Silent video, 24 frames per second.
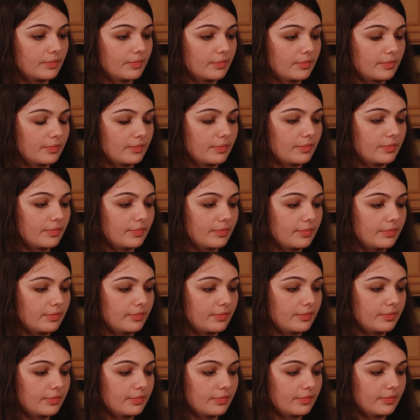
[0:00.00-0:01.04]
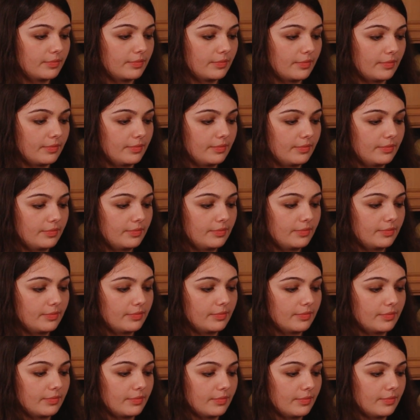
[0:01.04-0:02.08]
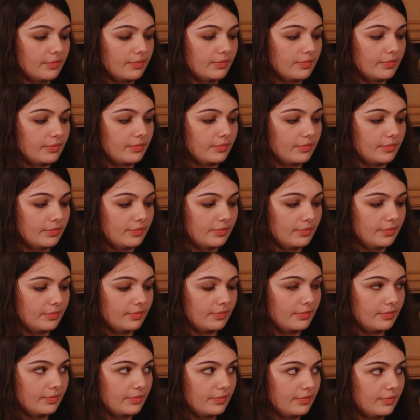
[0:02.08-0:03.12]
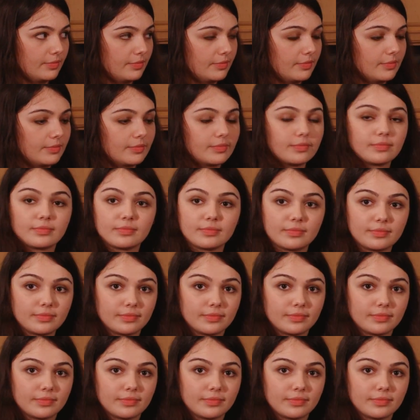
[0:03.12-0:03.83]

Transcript: [no speech]